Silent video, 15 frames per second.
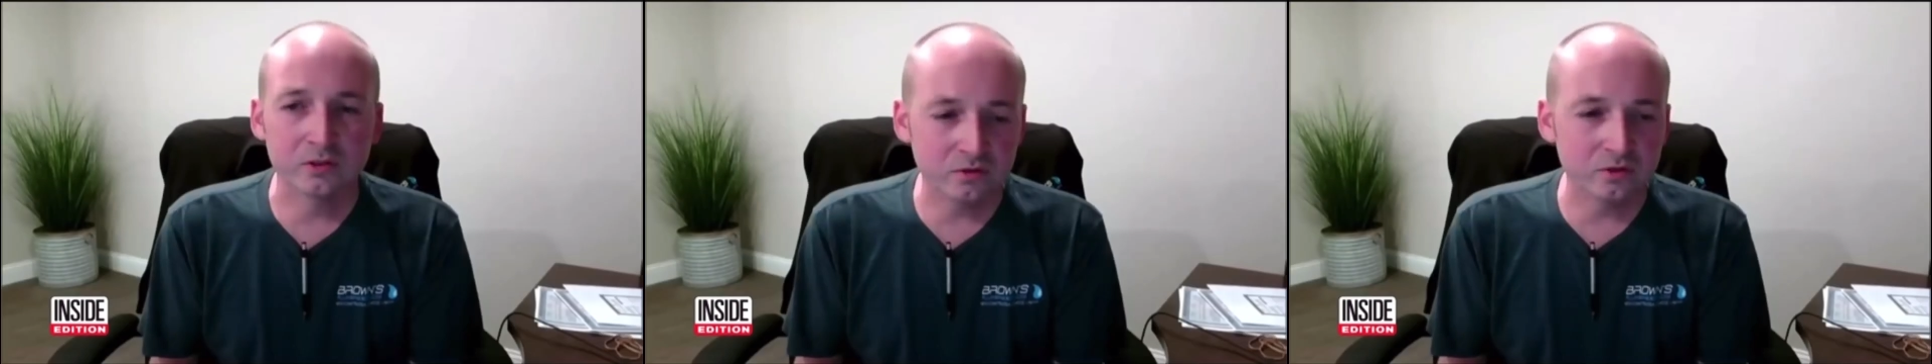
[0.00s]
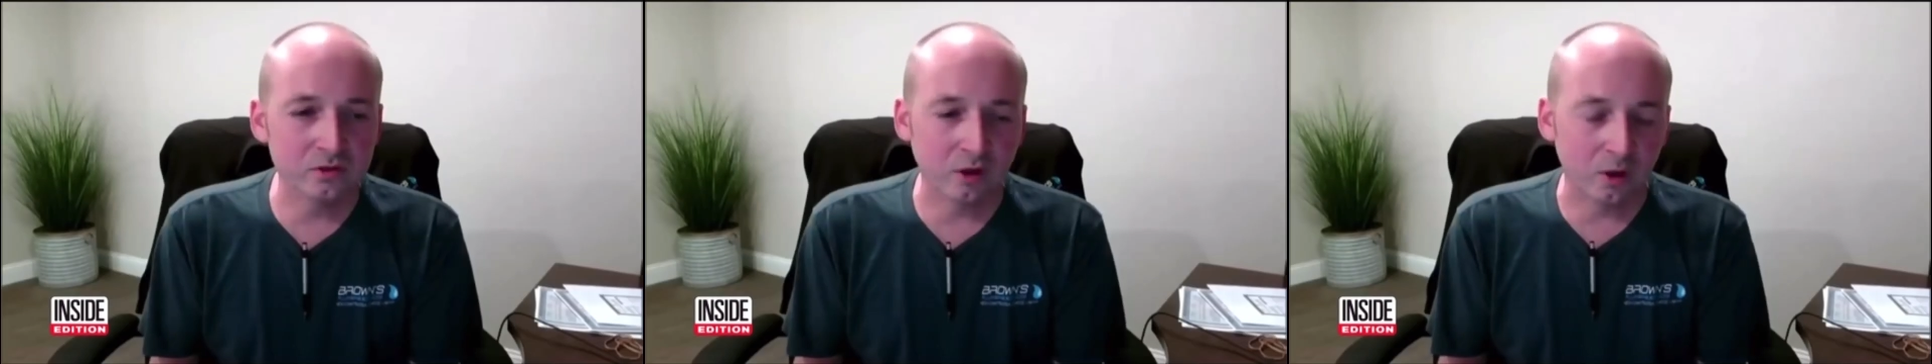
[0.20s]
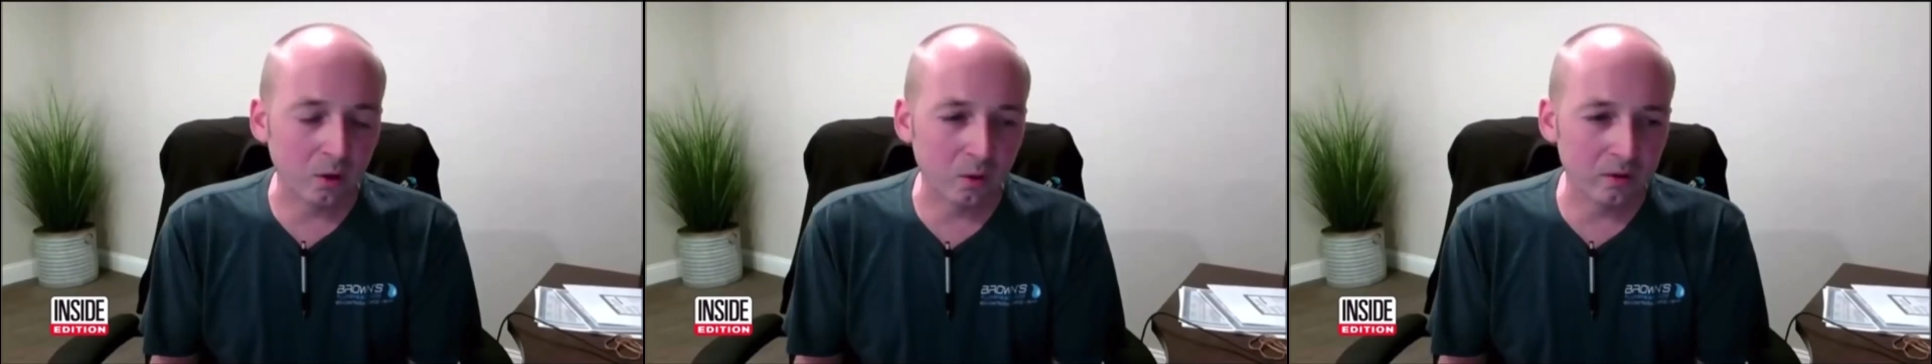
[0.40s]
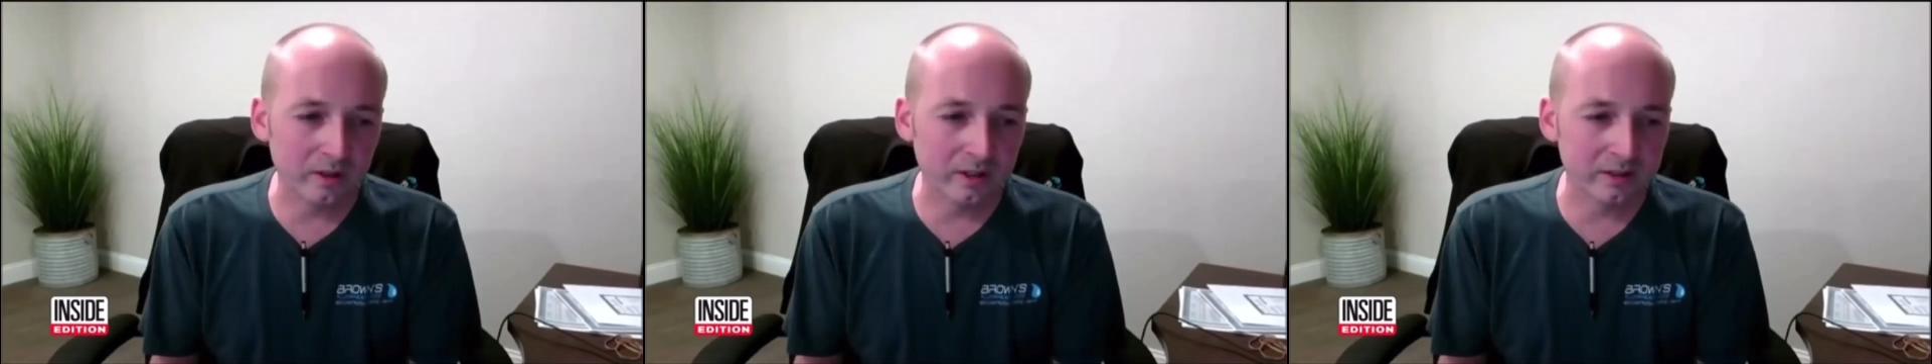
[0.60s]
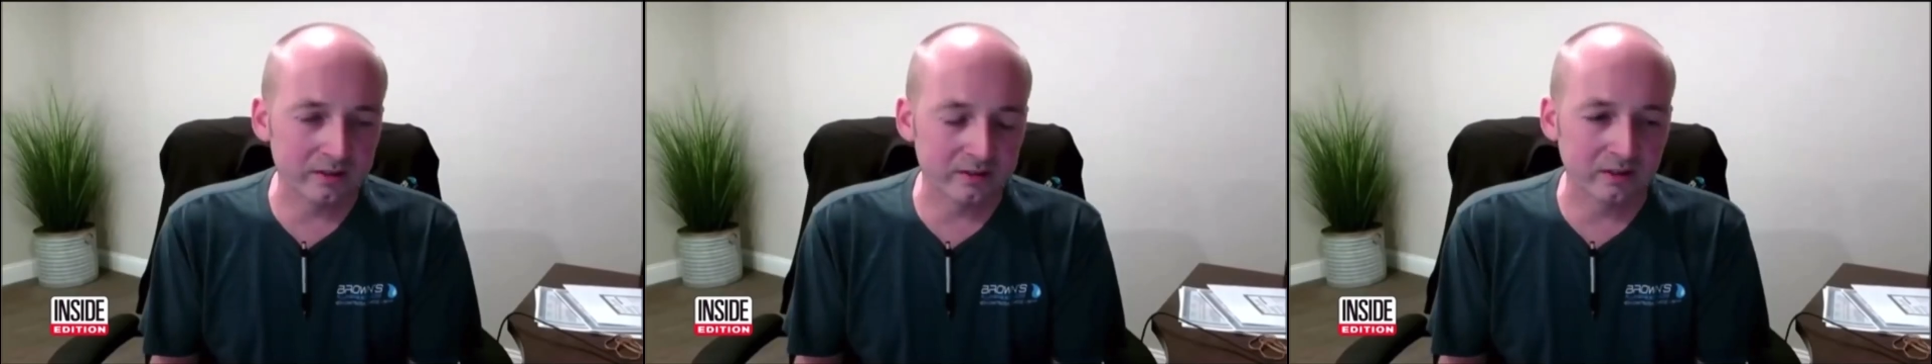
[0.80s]
Joe
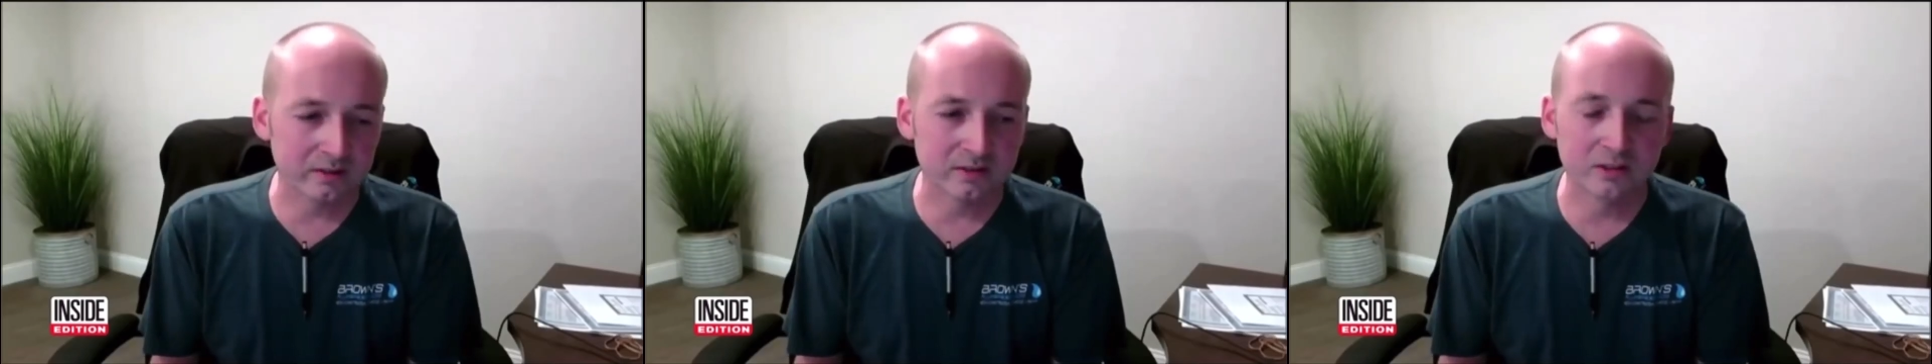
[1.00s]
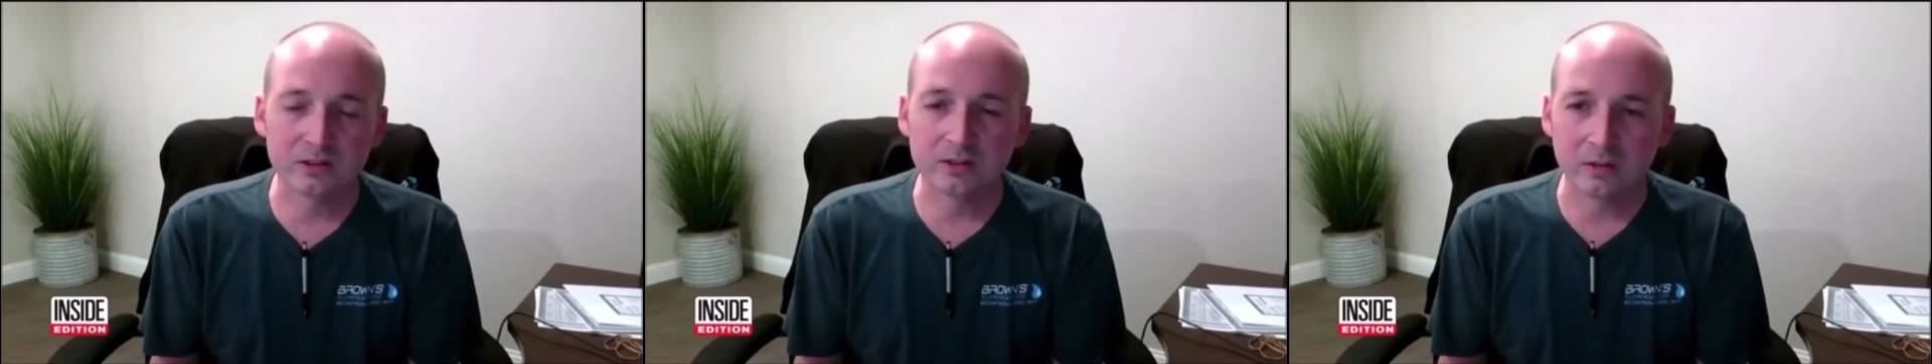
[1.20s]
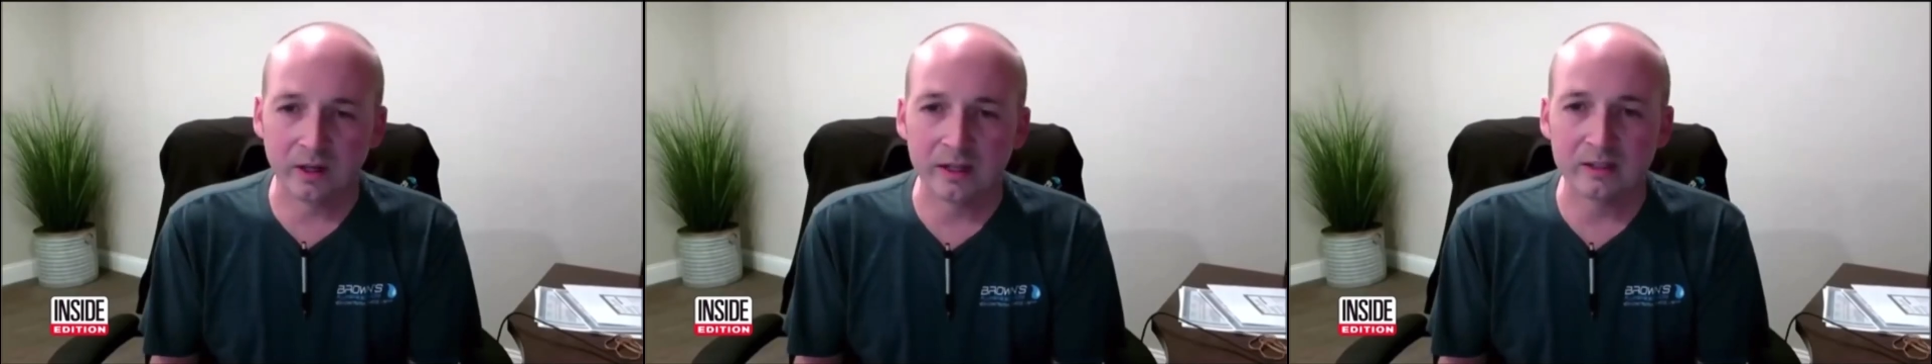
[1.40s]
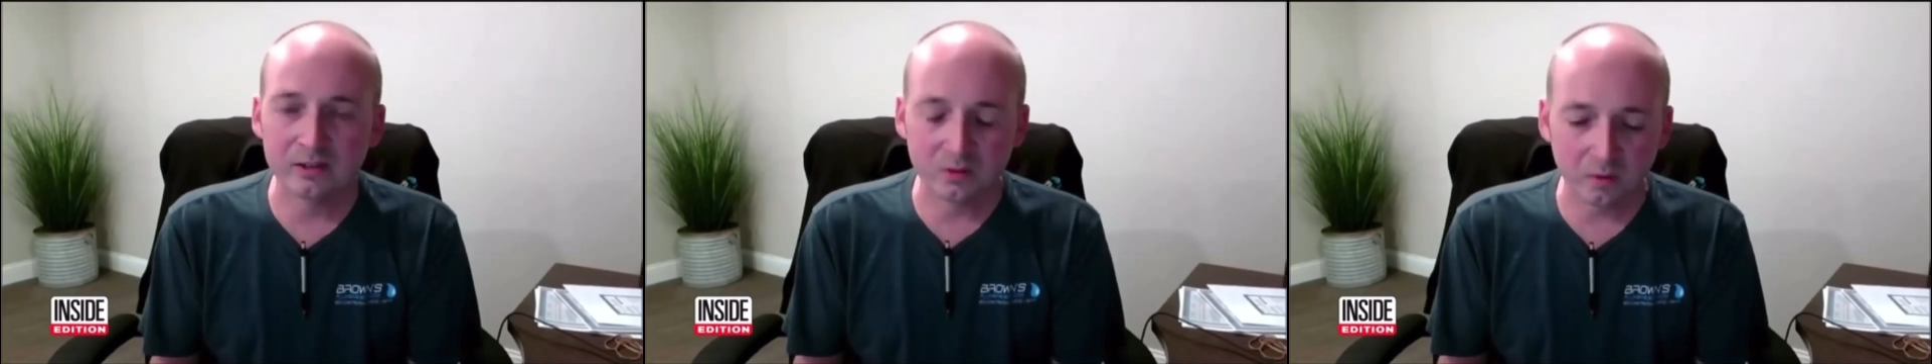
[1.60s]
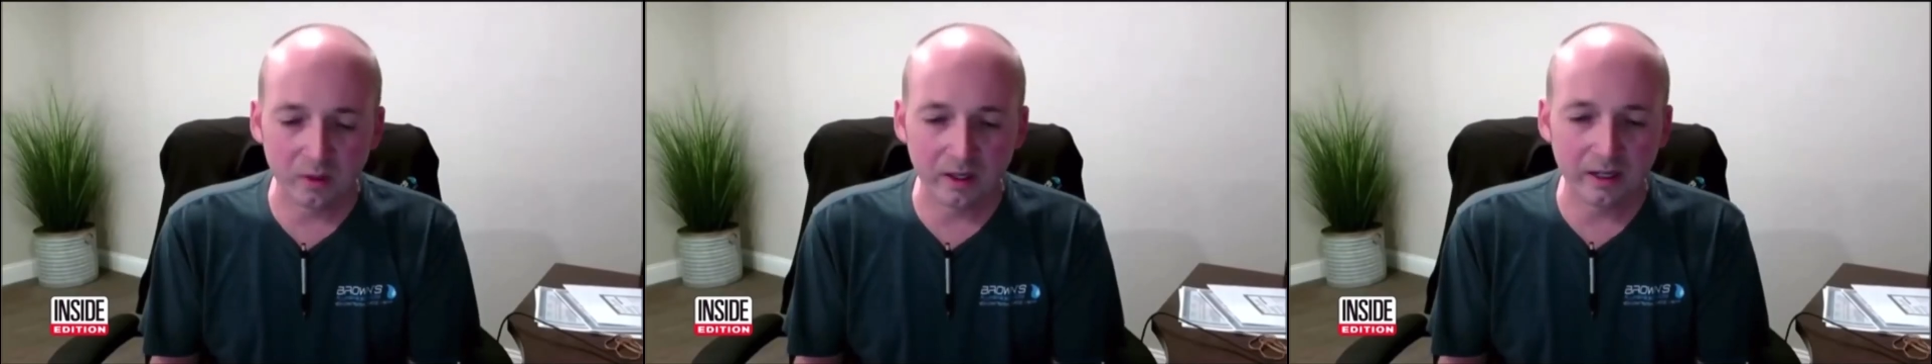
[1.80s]
in such a
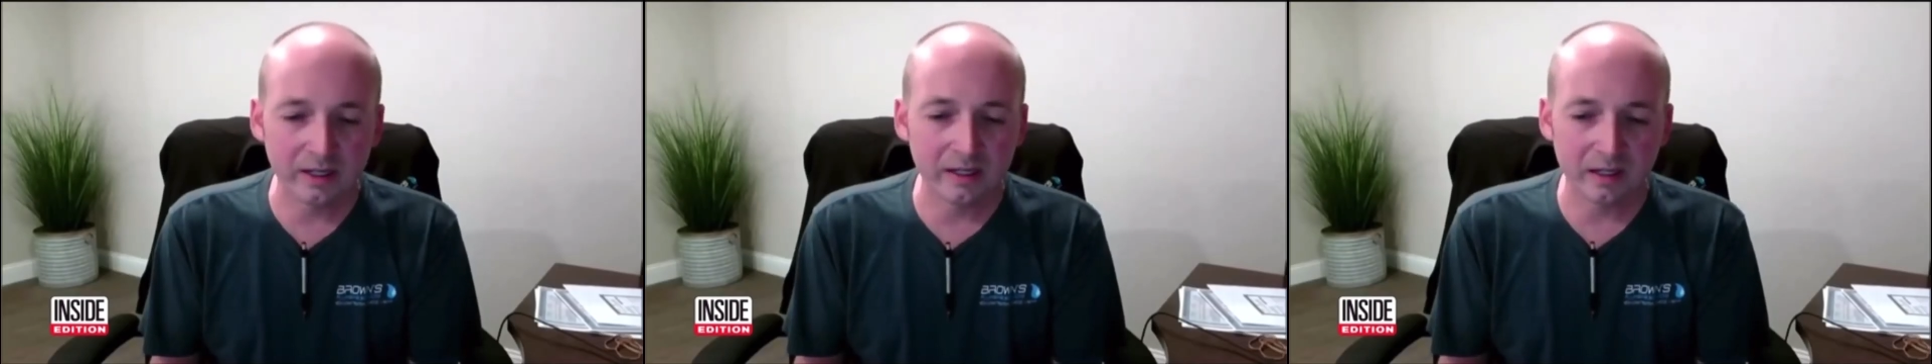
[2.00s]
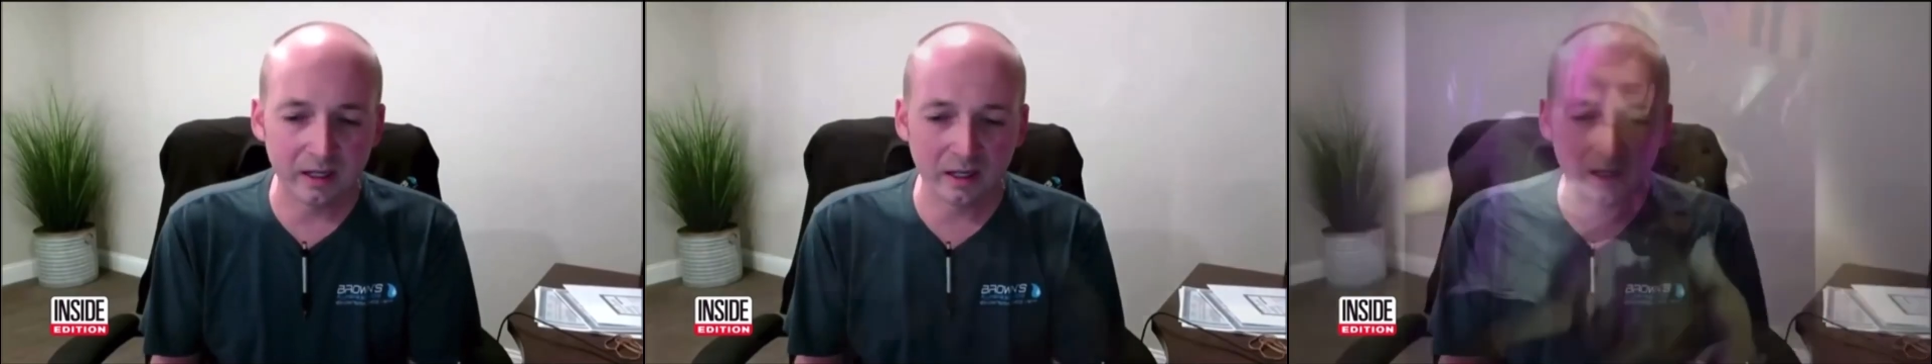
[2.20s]
strange way.